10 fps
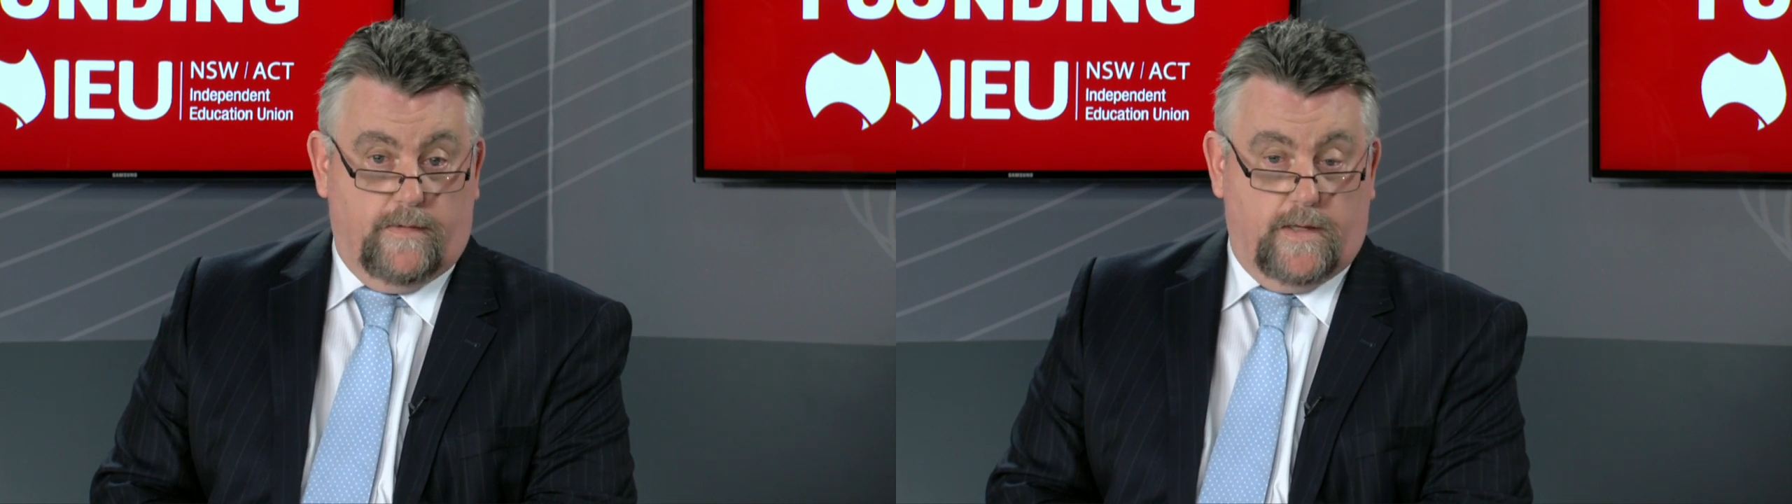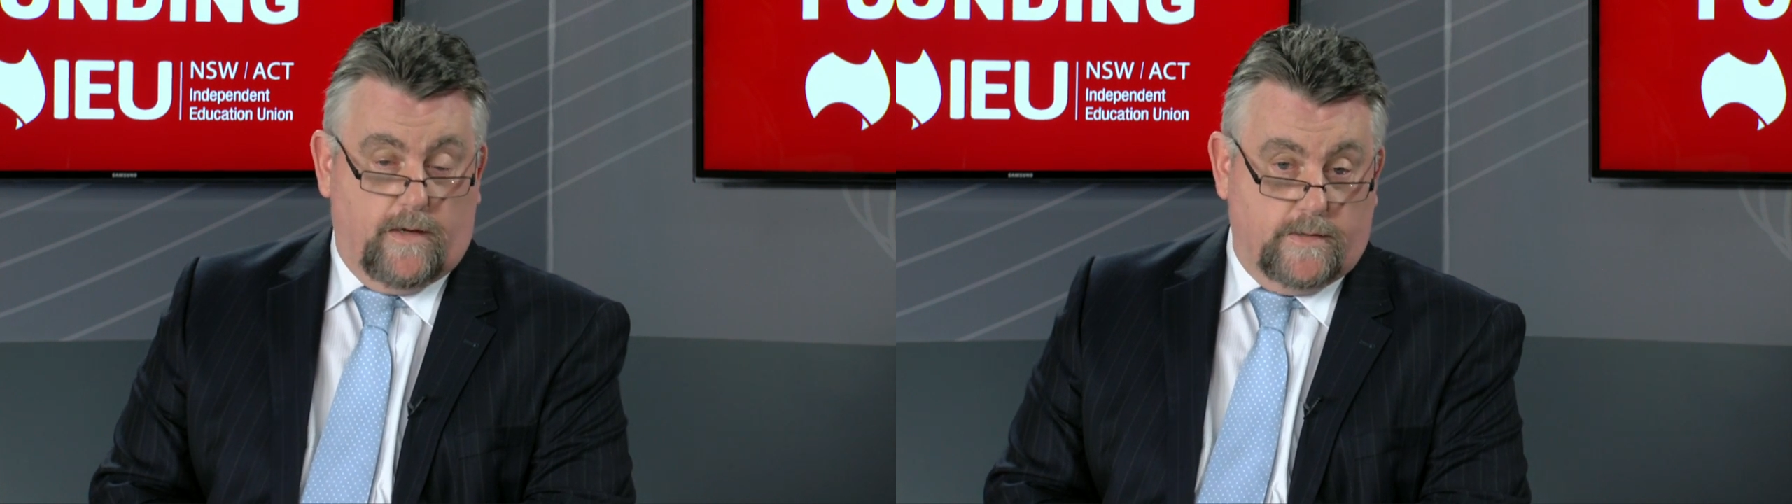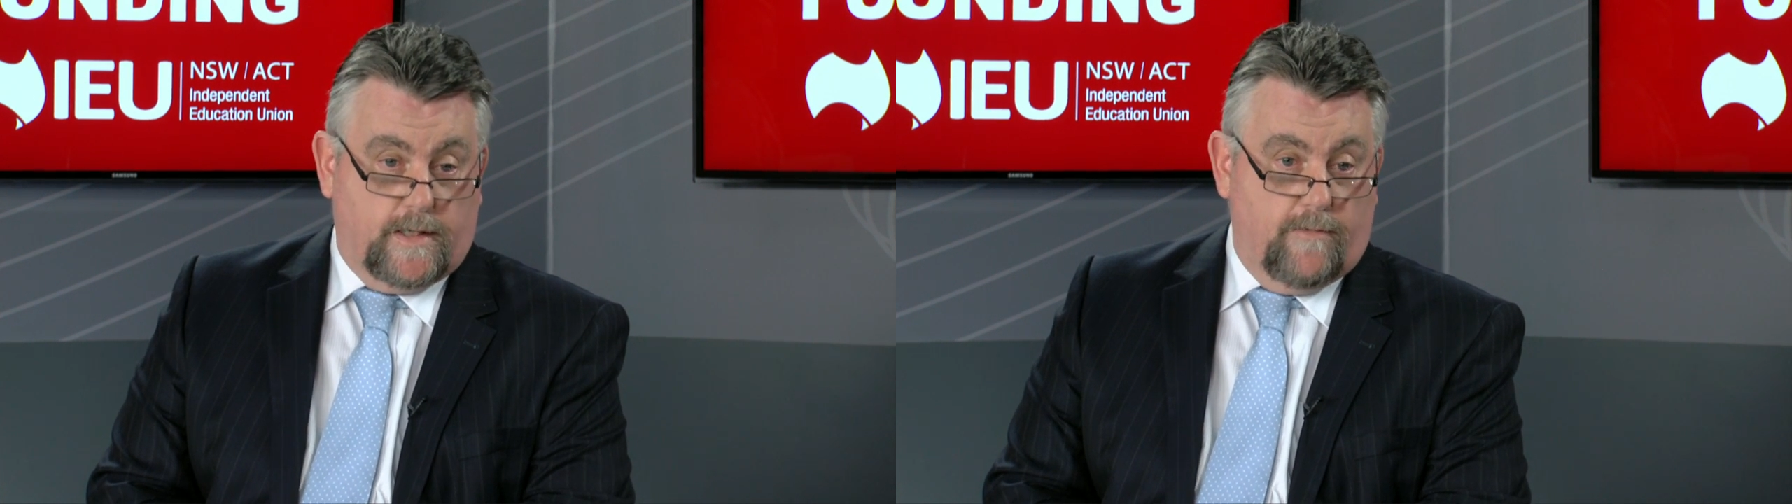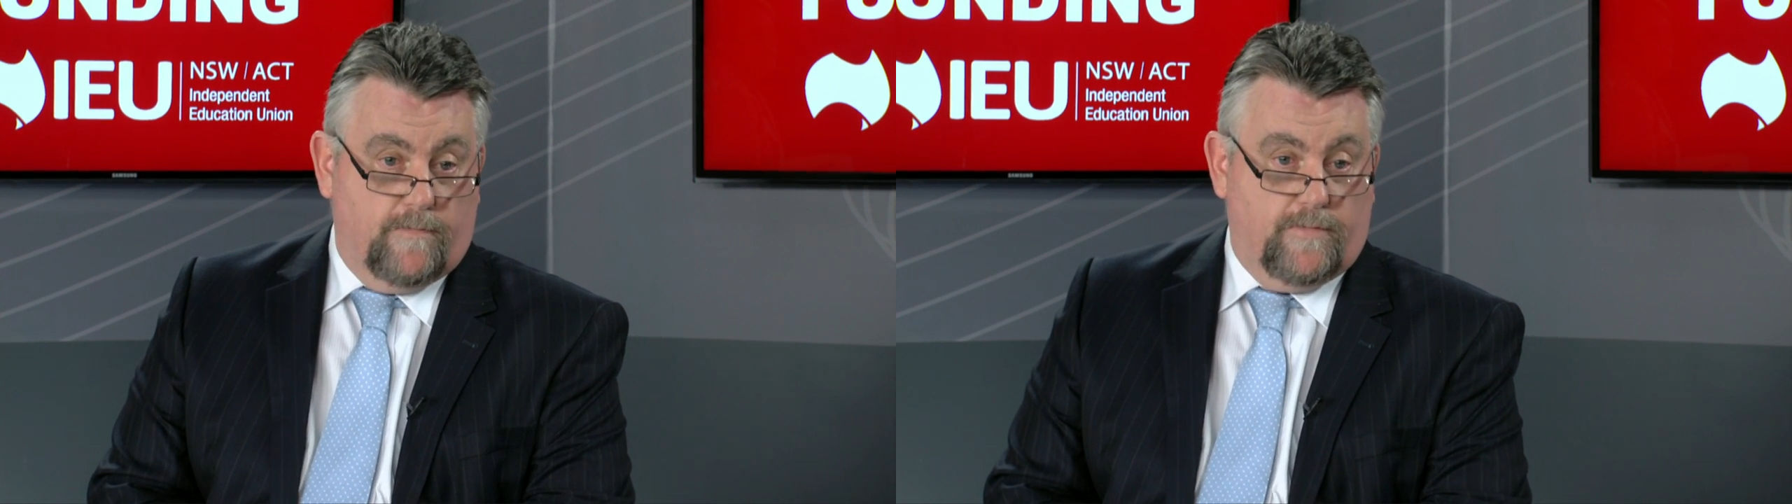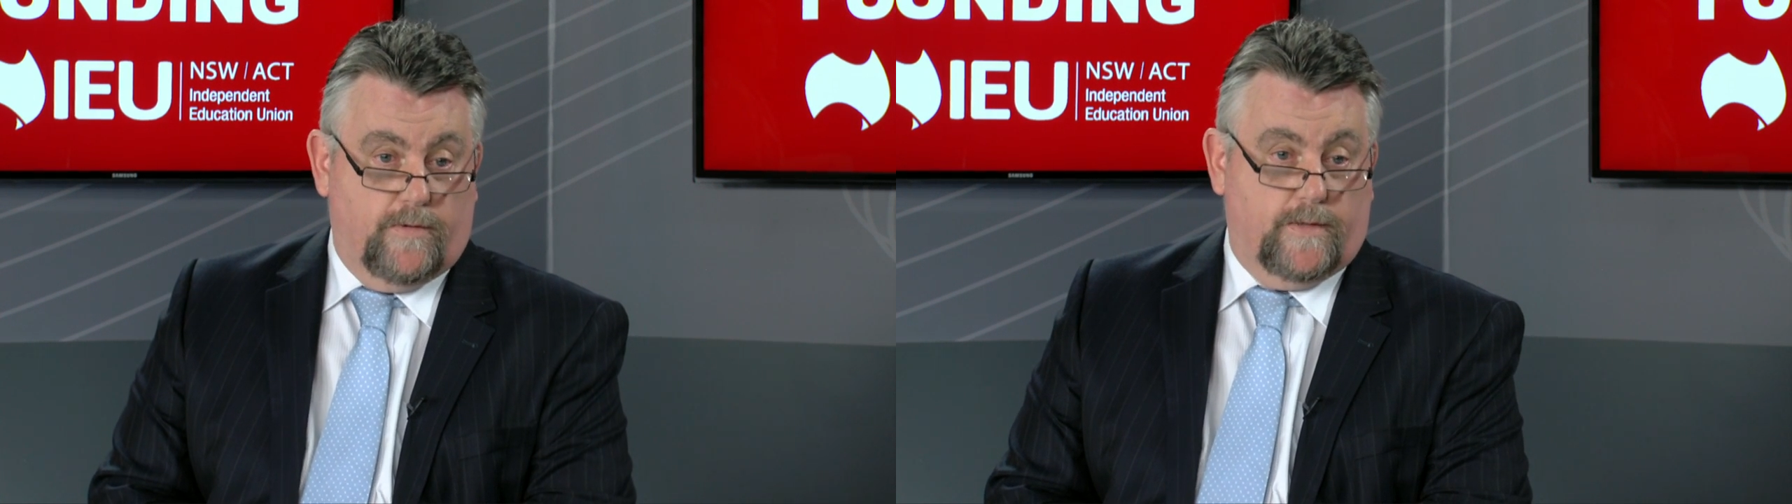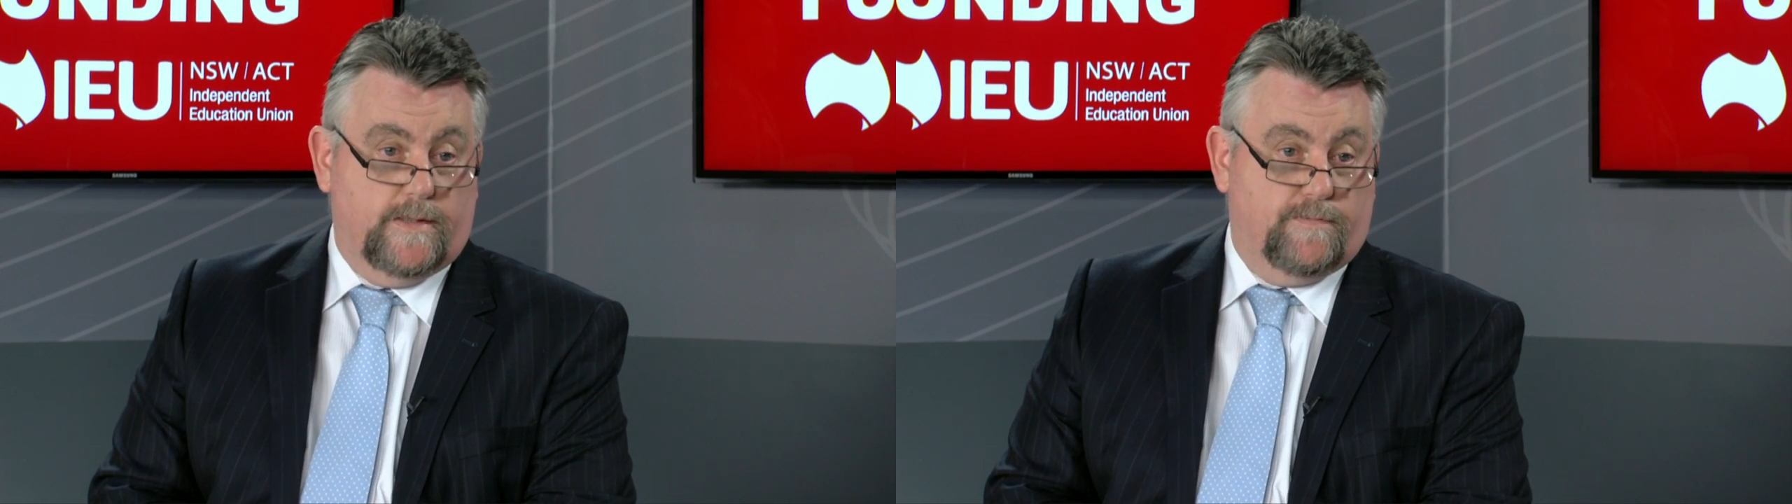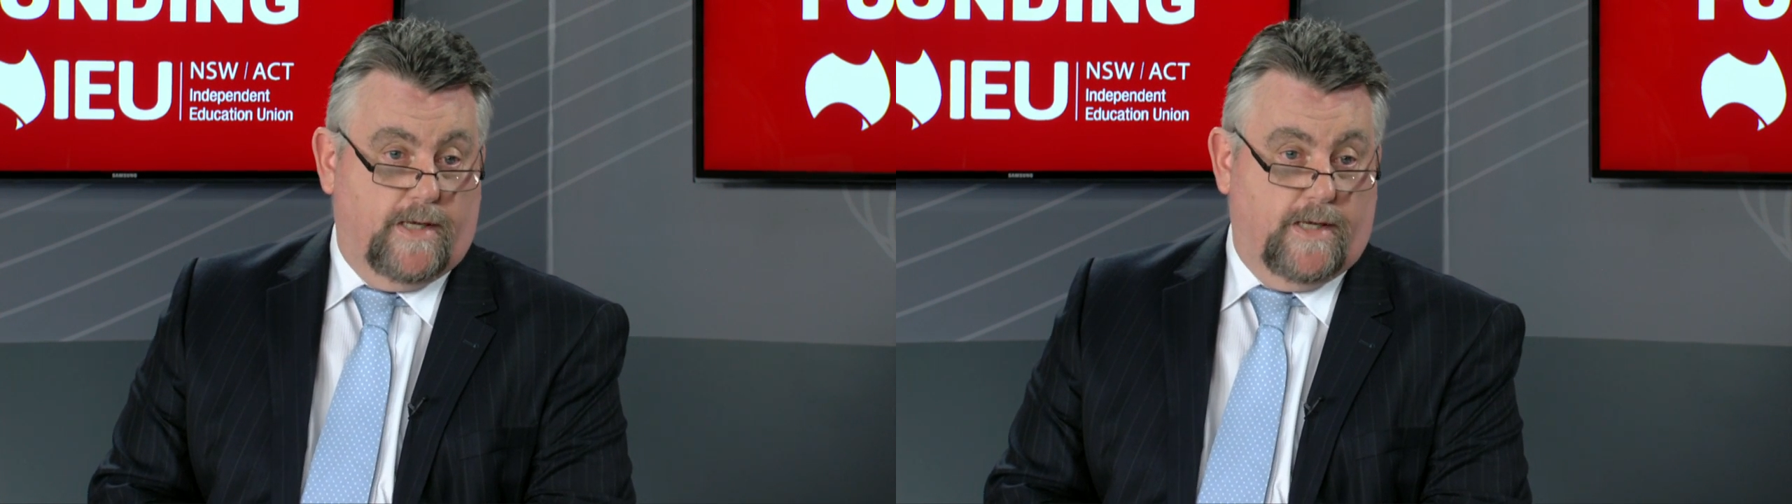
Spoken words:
The Gonski report is